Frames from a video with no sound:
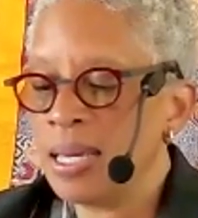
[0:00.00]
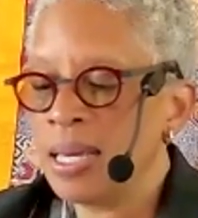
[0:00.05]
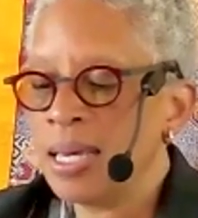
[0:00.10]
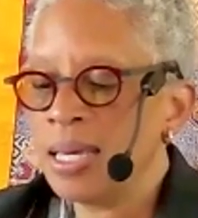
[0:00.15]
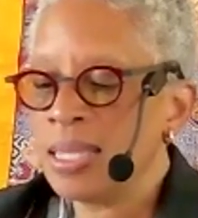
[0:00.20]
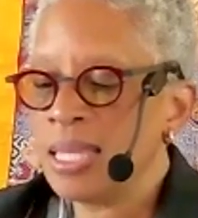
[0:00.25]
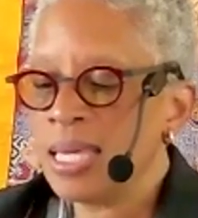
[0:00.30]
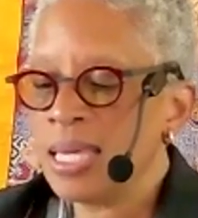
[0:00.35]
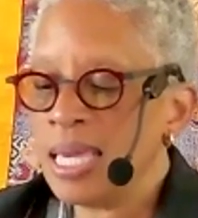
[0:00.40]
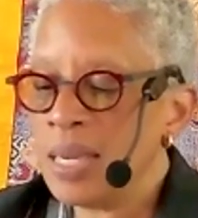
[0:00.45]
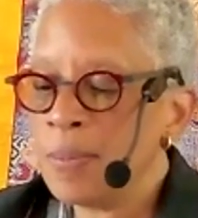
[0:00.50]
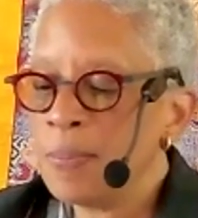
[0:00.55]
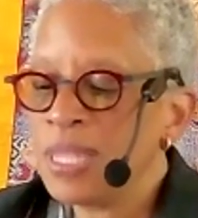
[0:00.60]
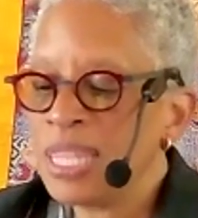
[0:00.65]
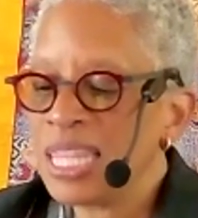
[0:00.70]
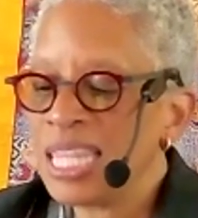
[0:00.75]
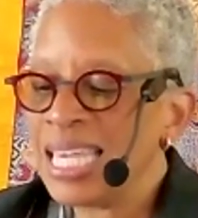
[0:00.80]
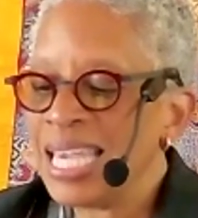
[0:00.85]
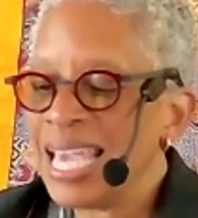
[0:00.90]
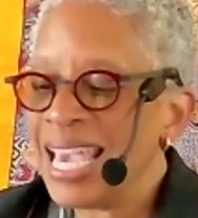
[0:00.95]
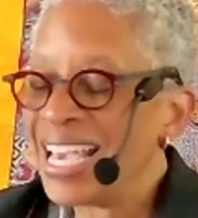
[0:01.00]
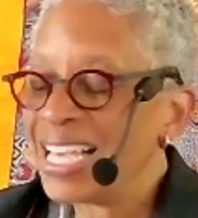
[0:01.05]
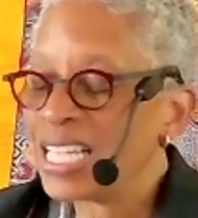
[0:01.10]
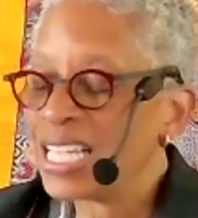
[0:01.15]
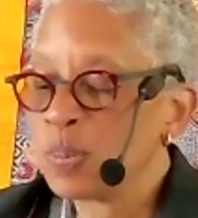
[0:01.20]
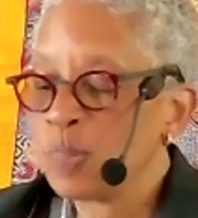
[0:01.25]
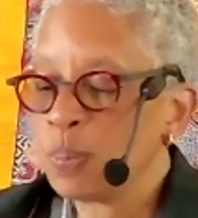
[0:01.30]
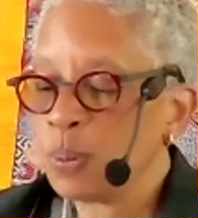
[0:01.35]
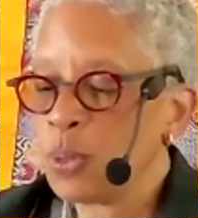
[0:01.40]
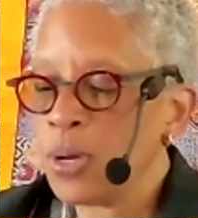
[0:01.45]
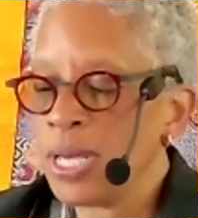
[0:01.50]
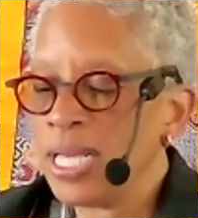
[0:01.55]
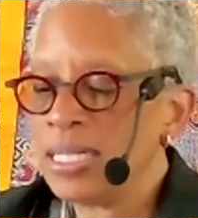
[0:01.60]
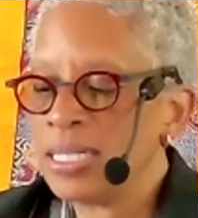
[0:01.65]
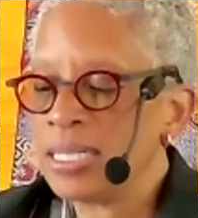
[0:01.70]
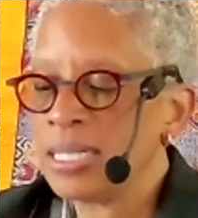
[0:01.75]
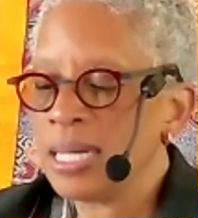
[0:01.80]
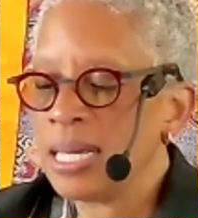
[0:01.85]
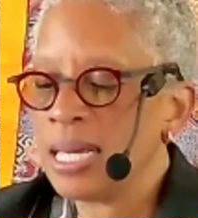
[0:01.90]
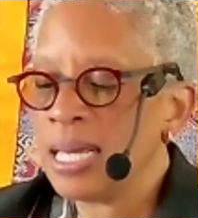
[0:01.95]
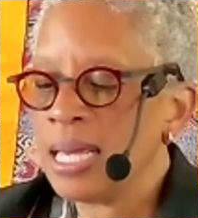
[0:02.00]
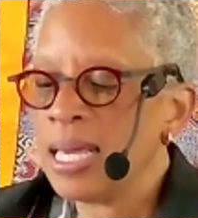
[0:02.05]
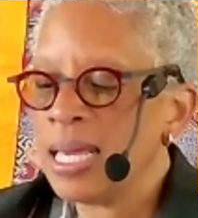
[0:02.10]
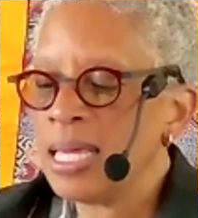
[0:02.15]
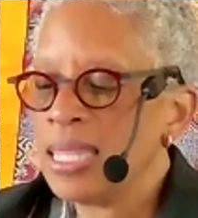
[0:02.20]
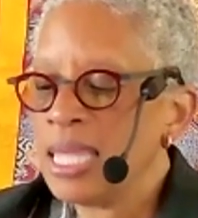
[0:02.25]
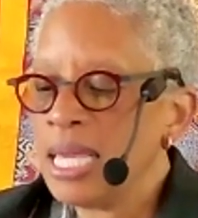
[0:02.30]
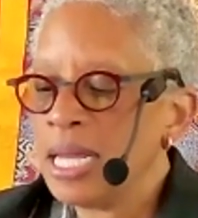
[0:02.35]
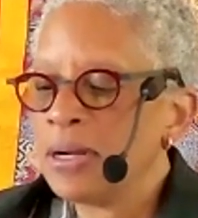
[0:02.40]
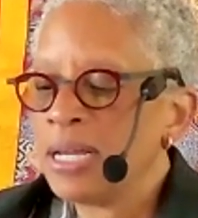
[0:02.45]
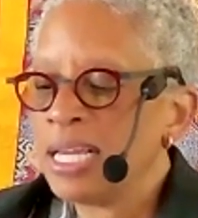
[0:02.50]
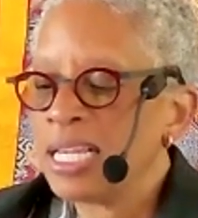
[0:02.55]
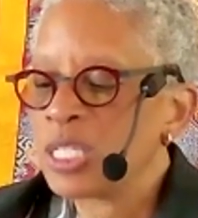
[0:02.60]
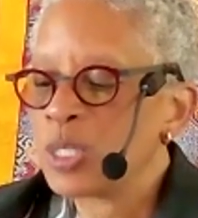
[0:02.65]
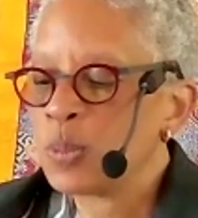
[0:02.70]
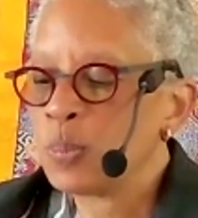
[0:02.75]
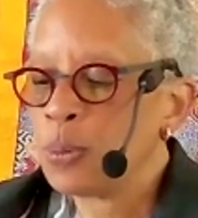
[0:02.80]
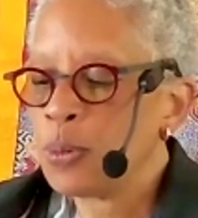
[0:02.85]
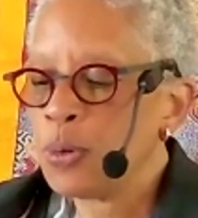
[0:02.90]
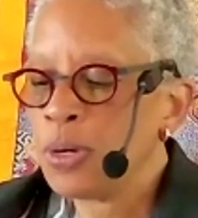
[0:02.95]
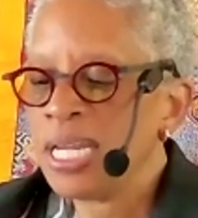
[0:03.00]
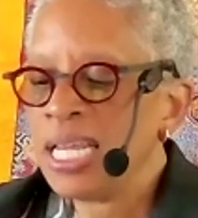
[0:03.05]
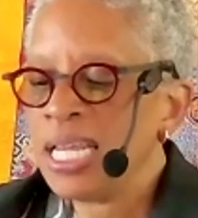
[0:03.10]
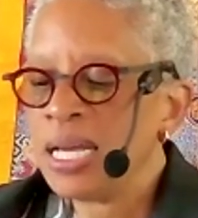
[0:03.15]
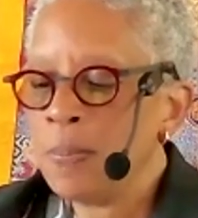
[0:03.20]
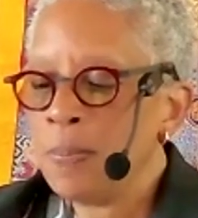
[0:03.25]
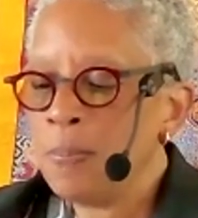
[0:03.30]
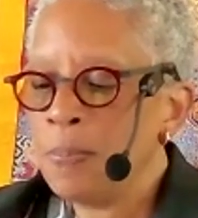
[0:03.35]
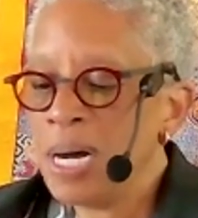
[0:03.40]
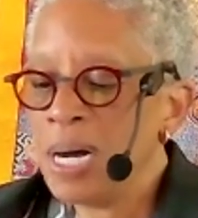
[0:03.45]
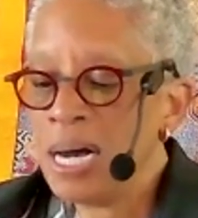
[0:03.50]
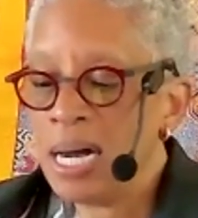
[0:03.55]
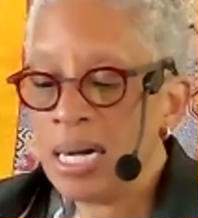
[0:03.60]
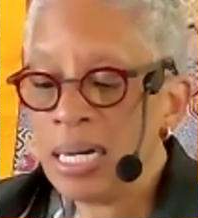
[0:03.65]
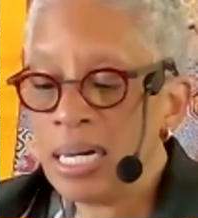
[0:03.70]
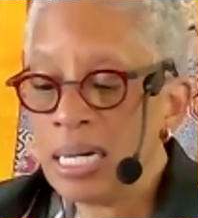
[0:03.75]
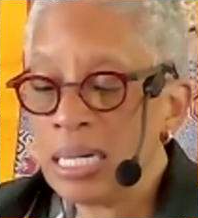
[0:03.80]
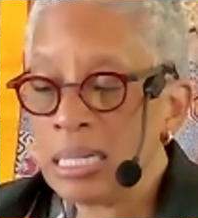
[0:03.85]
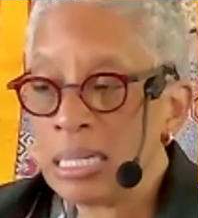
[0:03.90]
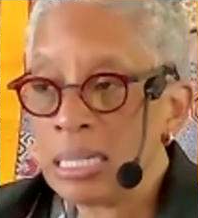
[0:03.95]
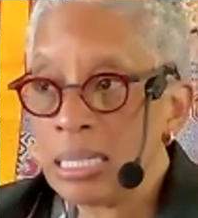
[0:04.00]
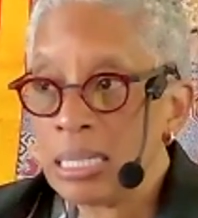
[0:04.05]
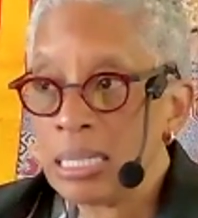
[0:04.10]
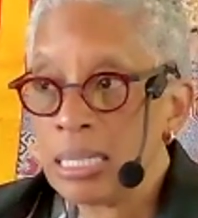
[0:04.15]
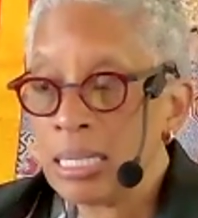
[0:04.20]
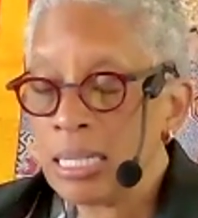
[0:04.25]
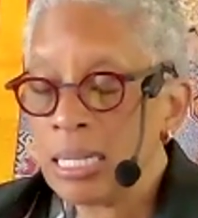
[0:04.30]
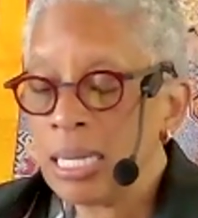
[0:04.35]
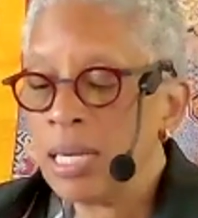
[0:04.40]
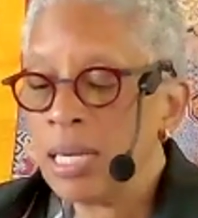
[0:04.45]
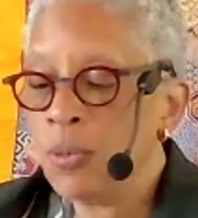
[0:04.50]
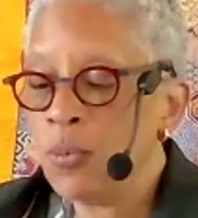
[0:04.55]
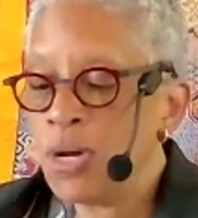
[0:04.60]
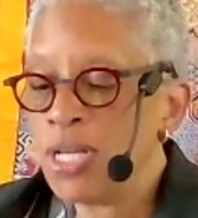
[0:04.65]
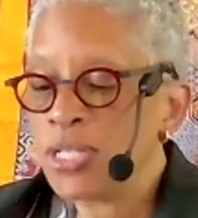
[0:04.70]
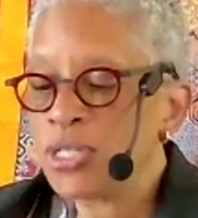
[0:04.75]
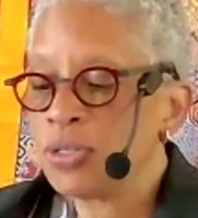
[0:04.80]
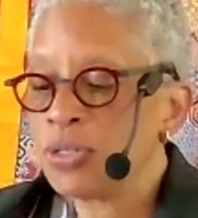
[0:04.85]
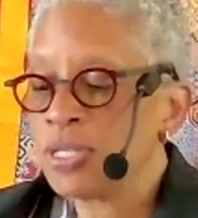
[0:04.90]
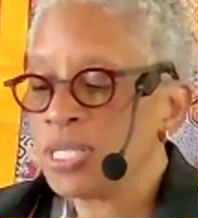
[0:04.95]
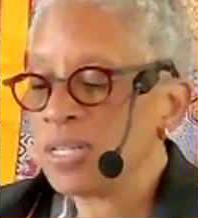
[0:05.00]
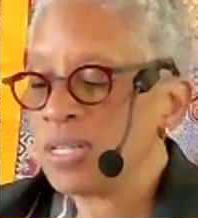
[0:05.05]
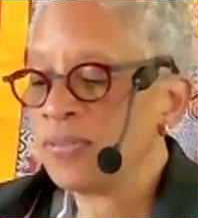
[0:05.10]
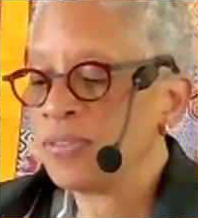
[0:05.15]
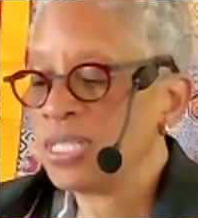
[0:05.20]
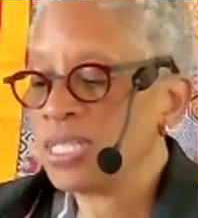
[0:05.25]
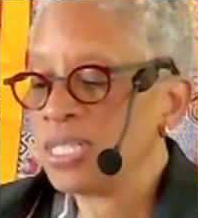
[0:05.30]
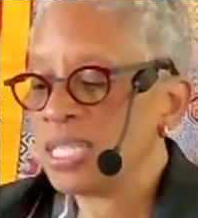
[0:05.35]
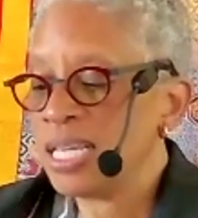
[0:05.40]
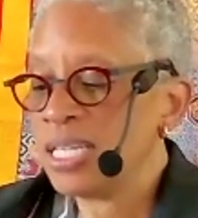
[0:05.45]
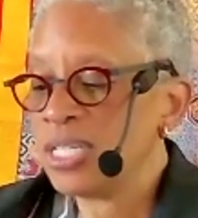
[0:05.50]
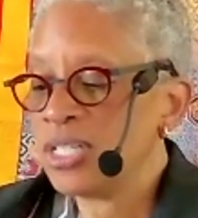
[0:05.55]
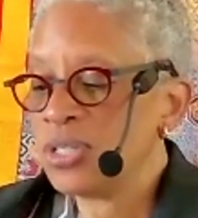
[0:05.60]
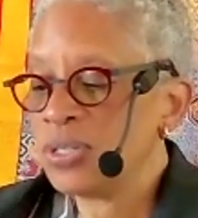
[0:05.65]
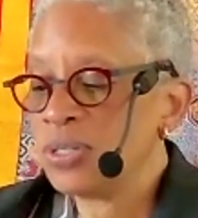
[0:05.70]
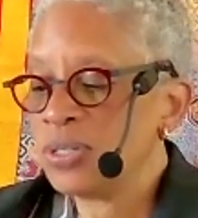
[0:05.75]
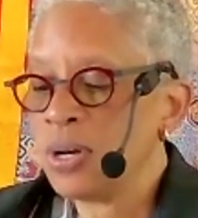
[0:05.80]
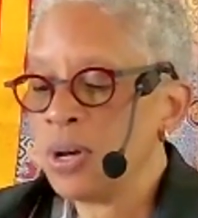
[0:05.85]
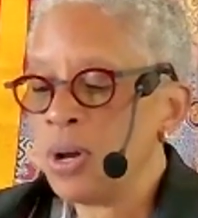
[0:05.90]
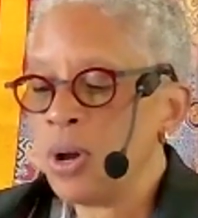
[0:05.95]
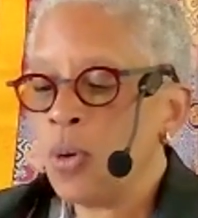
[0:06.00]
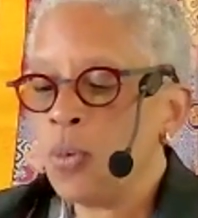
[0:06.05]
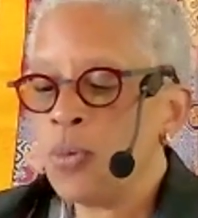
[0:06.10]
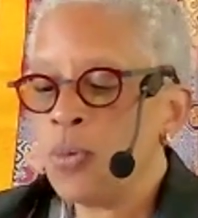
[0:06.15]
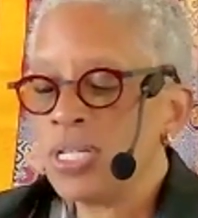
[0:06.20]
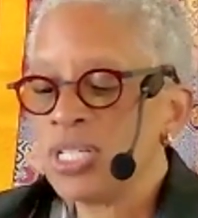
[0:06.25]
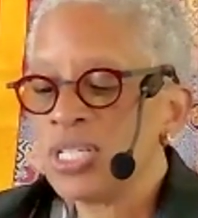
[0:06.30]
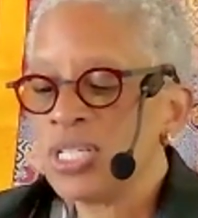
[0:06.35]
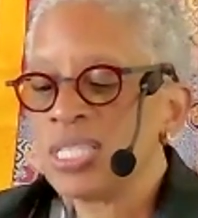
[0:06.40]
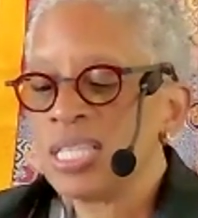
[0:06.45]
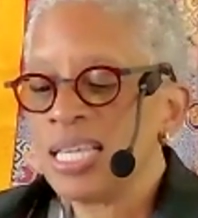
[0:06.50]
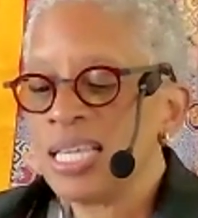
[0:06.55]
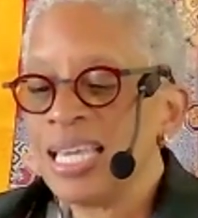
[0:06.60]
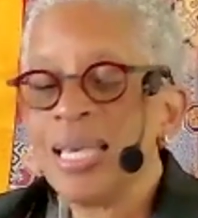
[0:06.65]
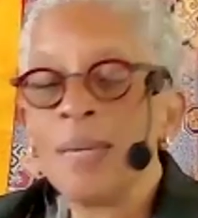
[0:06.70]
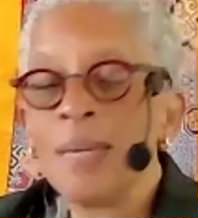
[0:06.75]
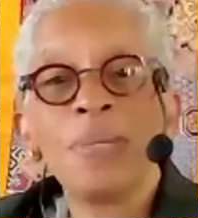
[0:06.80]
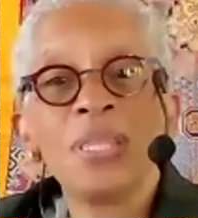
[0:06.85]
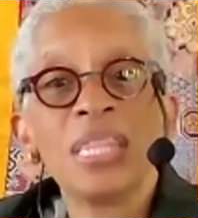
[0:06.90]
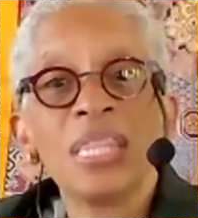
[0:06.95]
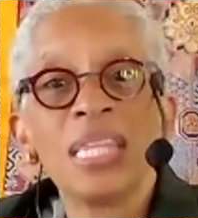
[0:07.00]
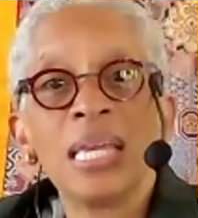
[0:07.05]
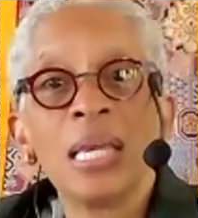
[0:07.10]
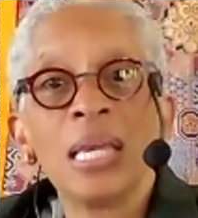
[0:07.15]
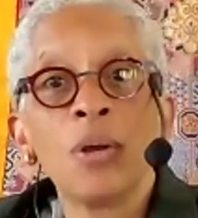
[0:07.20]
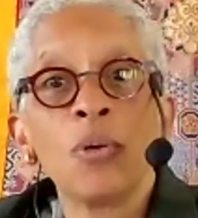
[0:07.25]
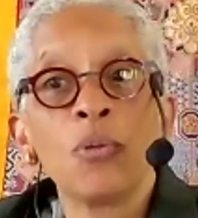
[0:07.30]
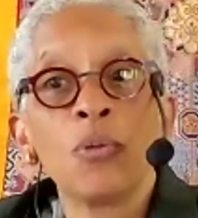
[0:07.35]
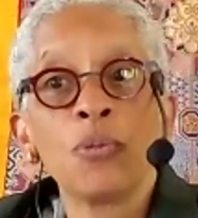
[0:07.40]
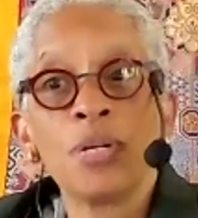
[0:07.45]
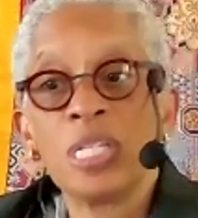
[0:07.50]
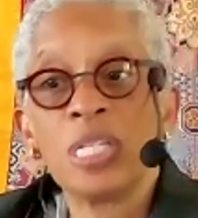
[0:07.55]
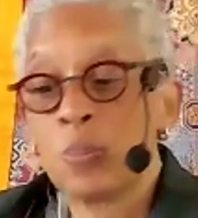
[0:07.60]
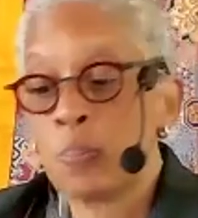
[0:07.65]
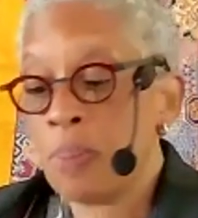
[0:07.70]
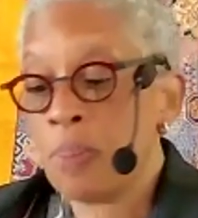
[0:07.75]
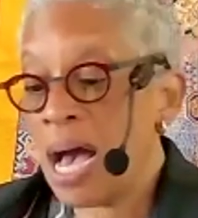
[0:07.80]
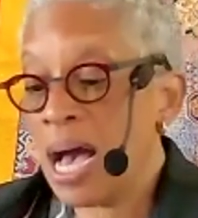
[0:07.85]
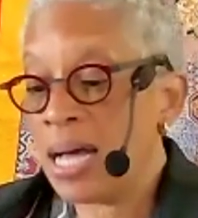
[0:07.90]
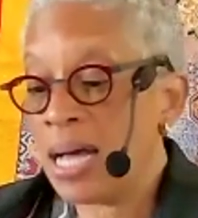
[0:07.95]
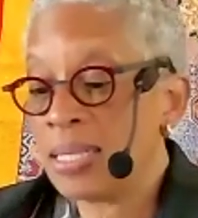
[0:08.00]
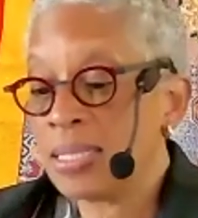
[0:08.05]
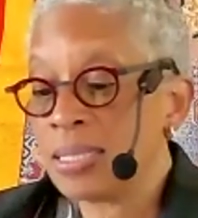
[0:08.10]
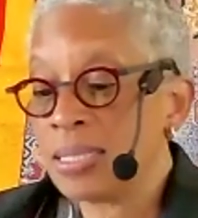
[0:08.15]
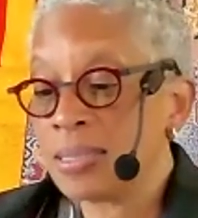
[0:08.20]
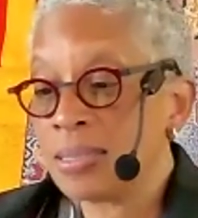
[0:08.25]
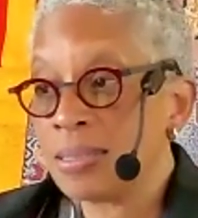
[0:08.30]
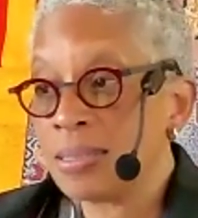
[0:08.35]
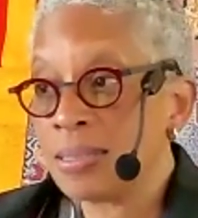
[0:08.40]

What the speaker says: The empathy exploit. They're exploiting a bug in Western civilization, which is the empathy response.